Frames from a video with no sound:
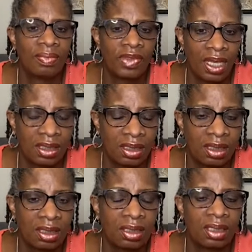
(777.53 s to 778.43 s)
Yes,
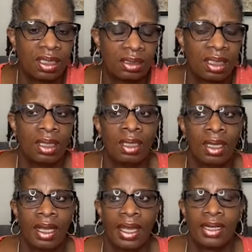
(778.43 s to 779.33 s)
yes.
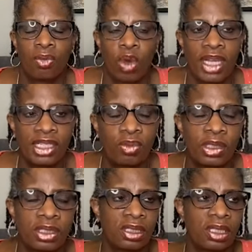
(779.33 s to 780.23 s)
And watching
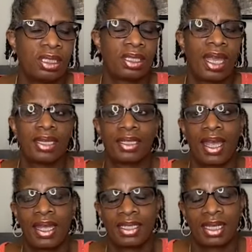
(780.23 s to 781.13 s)
what you eat, that,
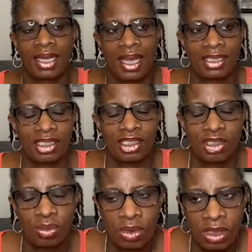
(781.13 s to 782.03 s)
that has a lot to
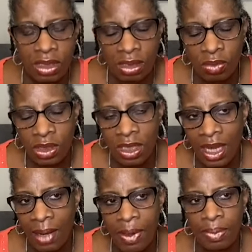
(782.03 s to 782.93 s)
do with uh, what a lot
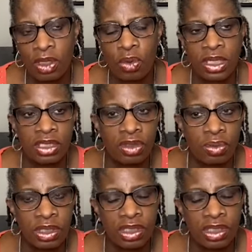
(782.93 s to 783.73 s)
of people don't want to do, which